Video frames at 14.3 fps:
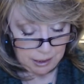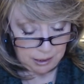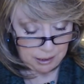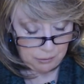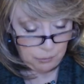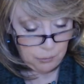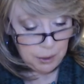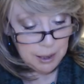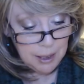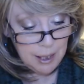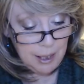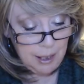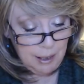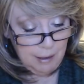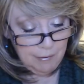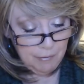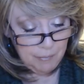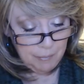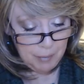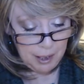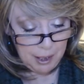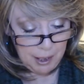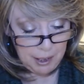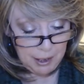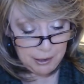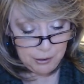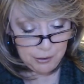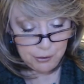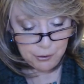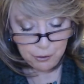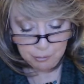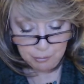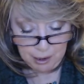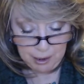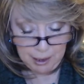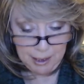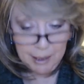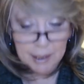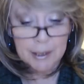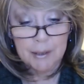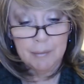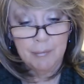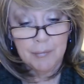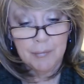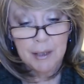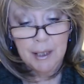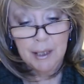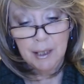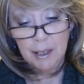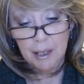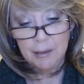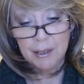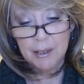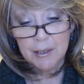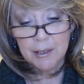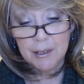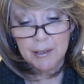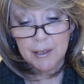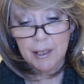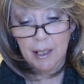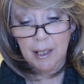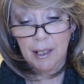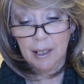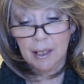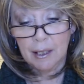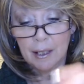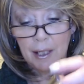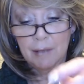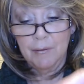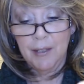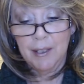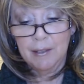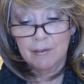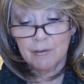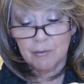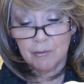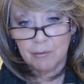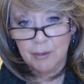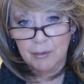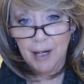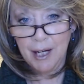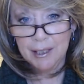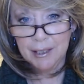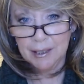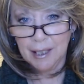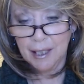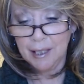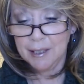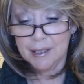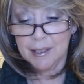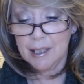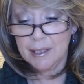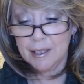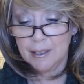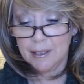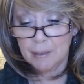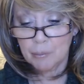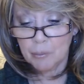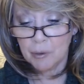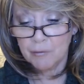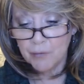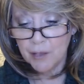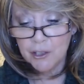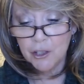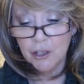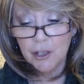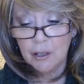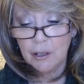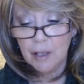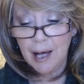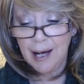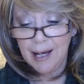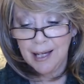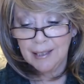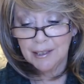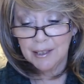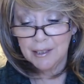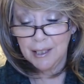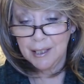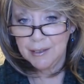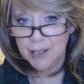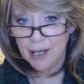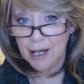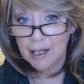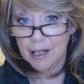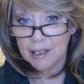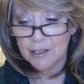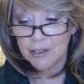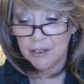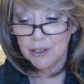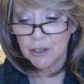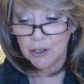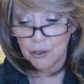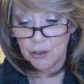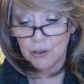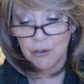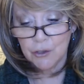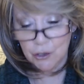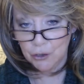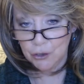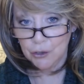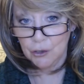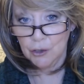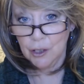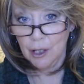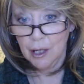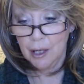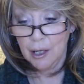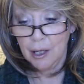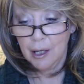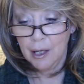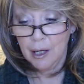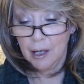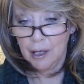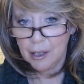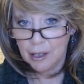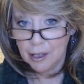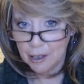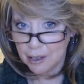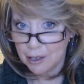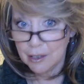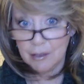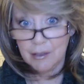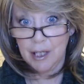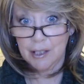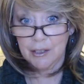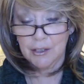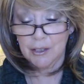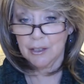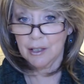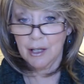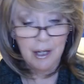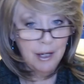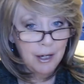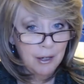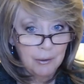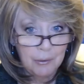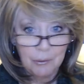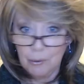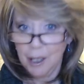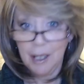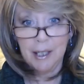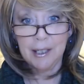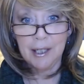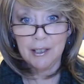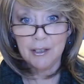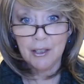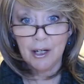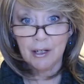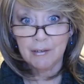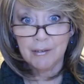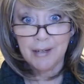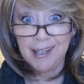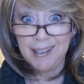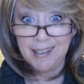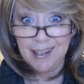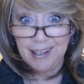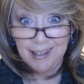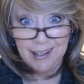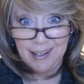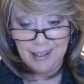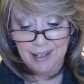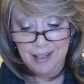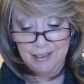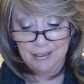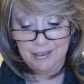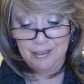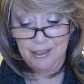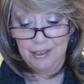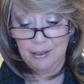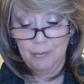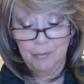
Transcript: we have by Dermelect, and this is a, a Revitalite, it says it's a professional eyelid and dark circle corrector. Why I can't talk right, I don't know.